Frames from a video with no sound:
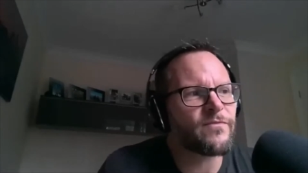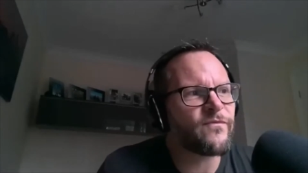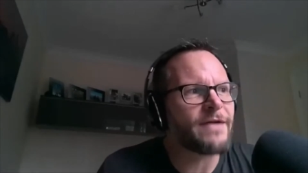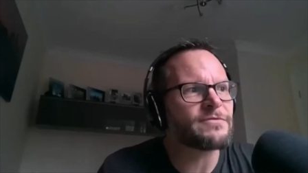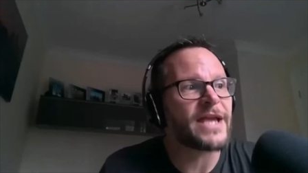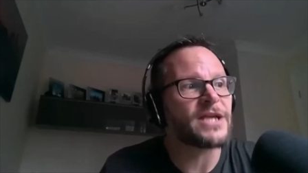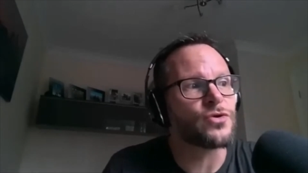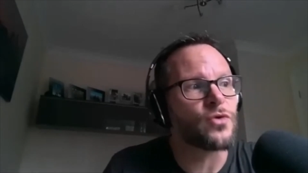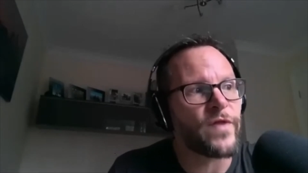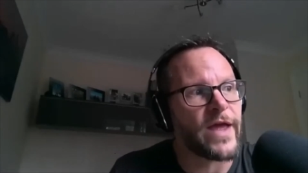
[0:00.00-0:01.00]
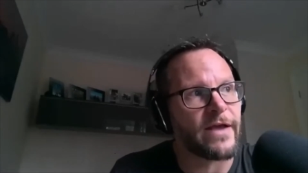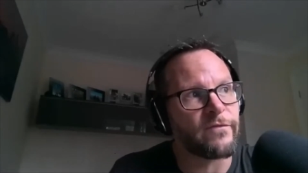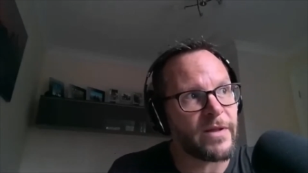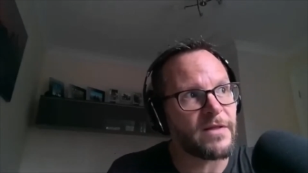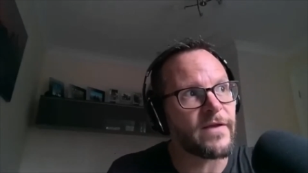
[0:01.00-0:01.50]
foundational thing is
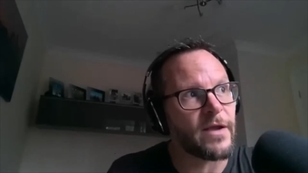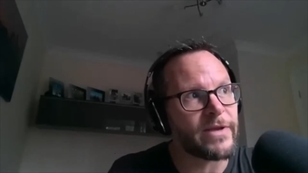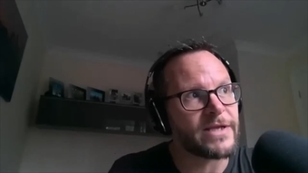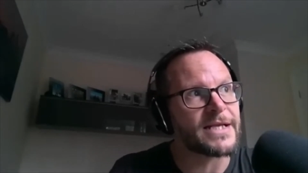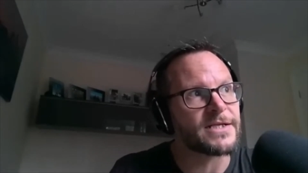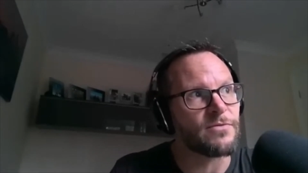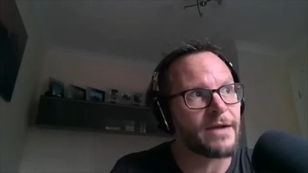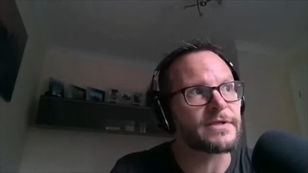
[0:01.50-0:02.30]
building a business around